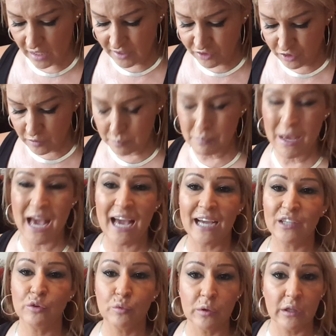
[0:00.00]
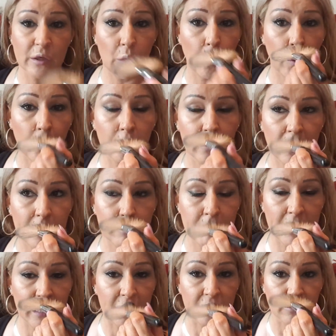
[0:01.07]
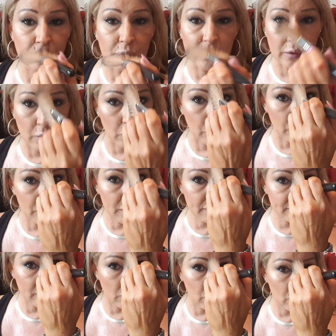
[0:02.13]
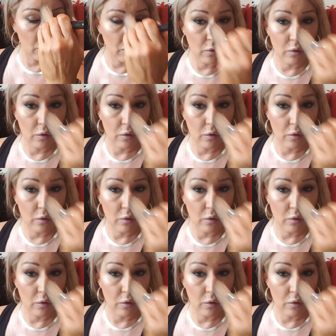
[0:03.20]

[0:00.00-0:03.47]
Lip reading: It's just packed really hard, like baked really hard, that's all.